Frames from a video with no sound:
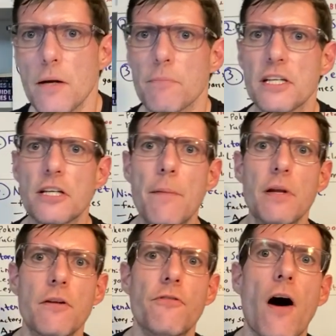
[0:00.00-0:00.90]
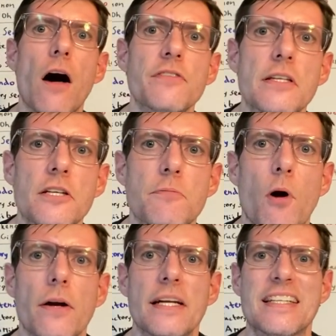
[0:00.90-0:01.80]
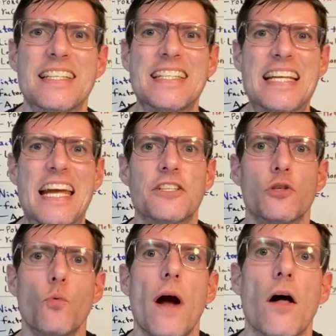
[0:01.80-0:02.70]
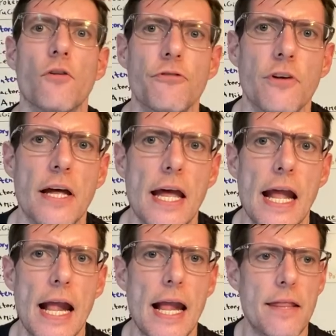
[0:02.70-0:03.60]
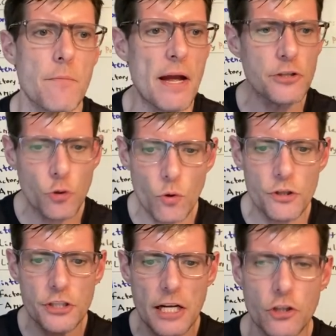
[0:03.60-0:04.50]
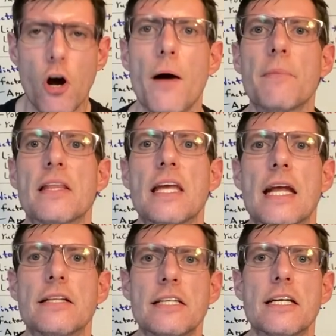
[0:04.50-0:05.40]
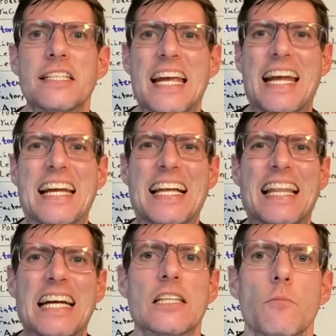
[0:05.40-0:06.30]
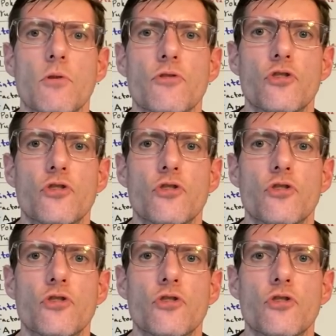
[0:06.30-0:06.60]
because I've been involved in these markets since the age of 12. And the mentors that taught me the antiques and collectibles